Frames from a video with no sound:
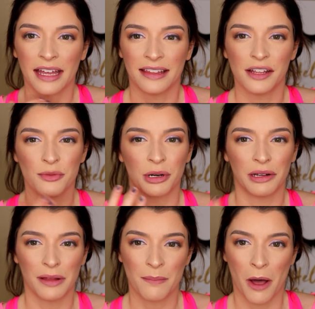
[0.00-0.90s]
and then you put
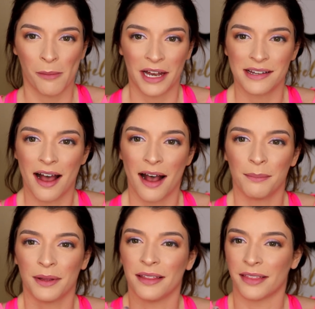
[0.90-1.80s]
a lip balm on
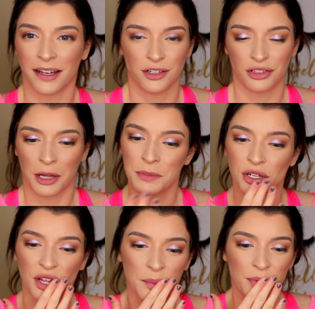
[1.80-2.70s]
top and then your lips
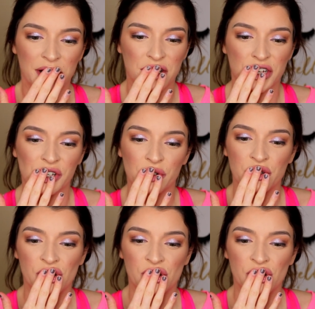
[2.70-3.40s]
are like brand new.